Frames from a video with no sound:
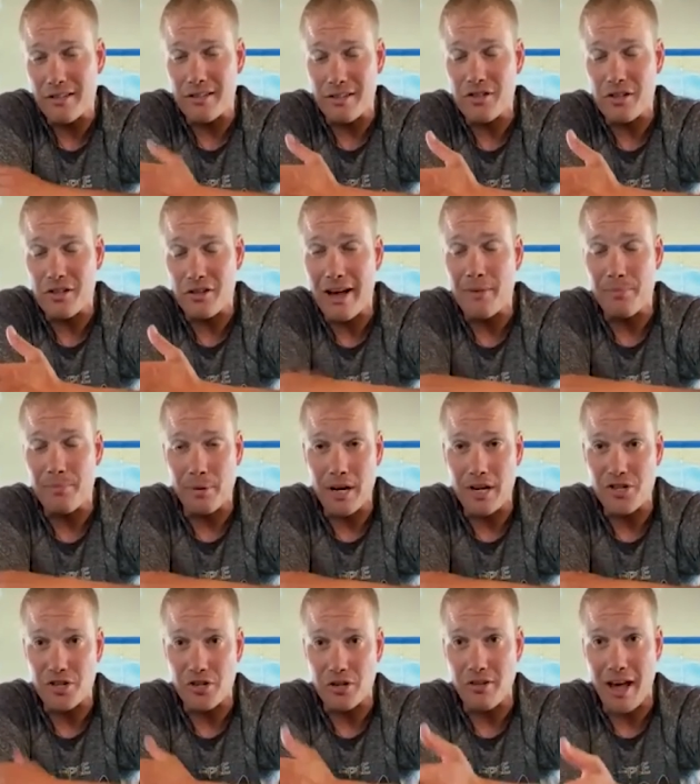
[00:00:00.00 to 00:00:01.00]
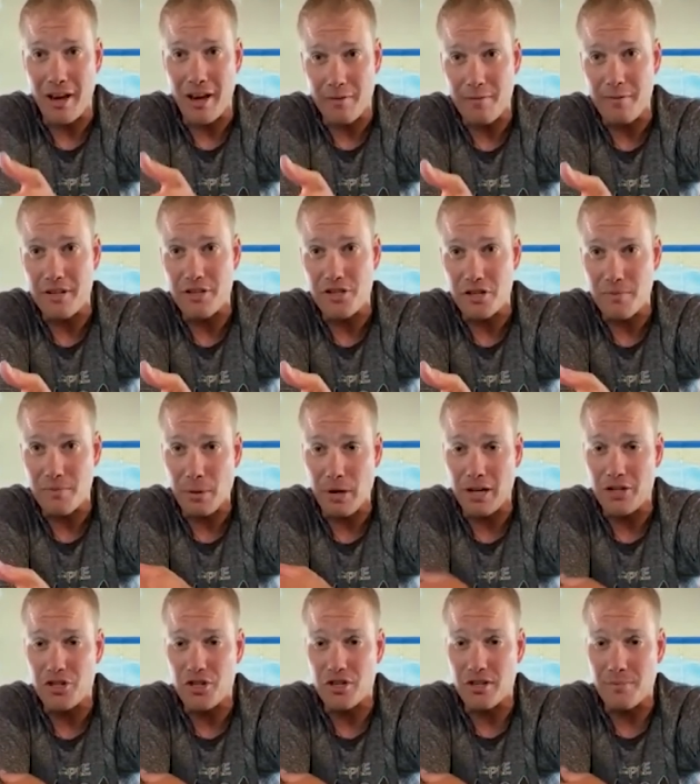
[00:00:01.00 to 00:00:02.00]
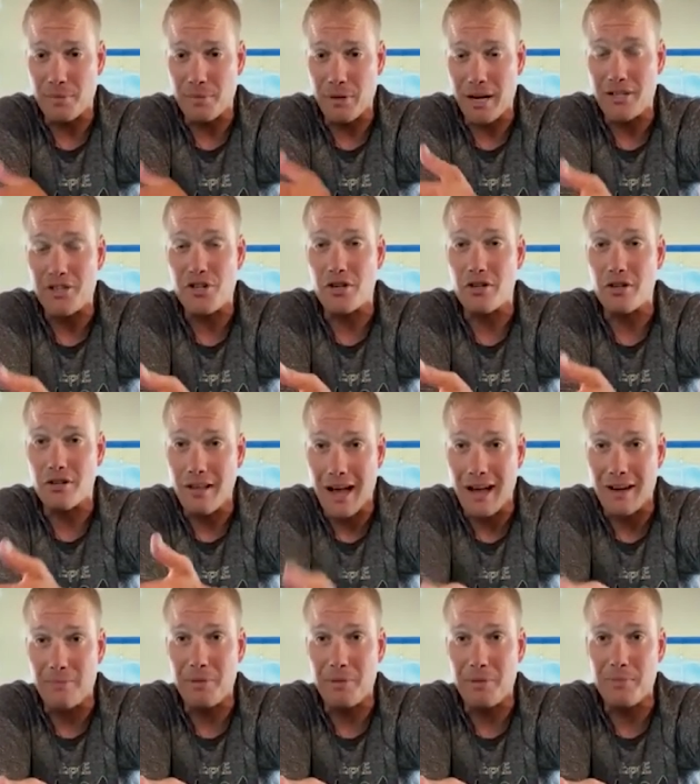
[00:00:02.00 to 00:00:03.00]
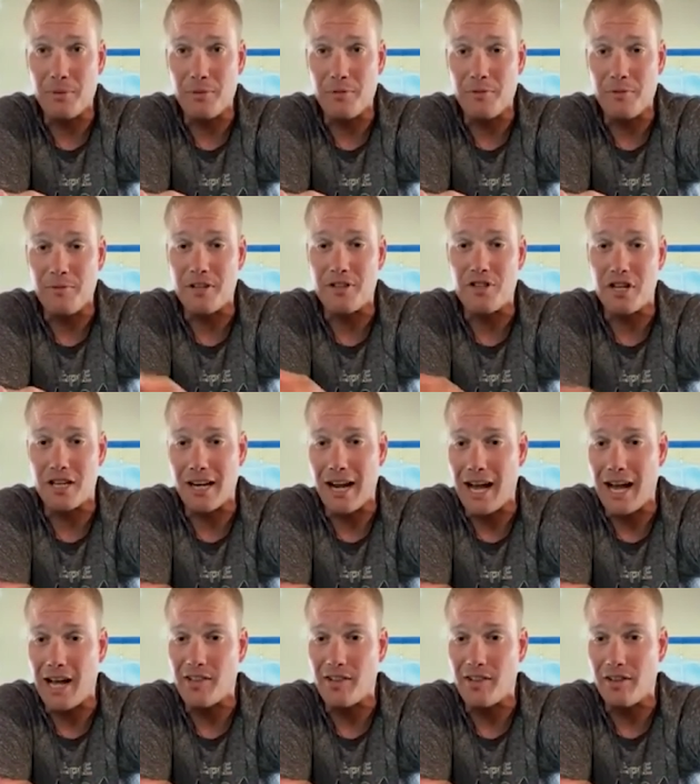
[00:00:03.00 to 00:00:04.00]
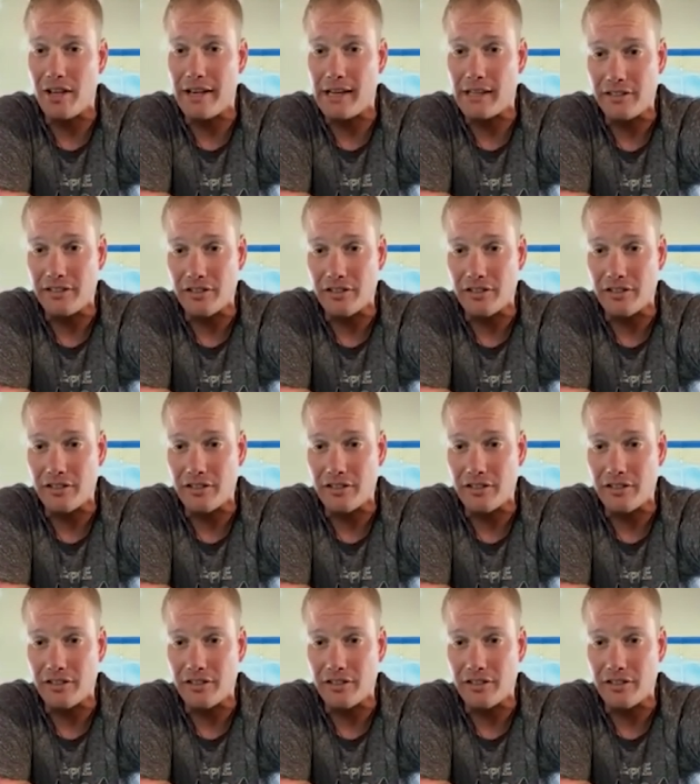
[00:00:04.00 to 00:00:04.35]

there's a lot of pressure, a lot of fishing pressure, pressure, and a lot of people fishing and on the lake.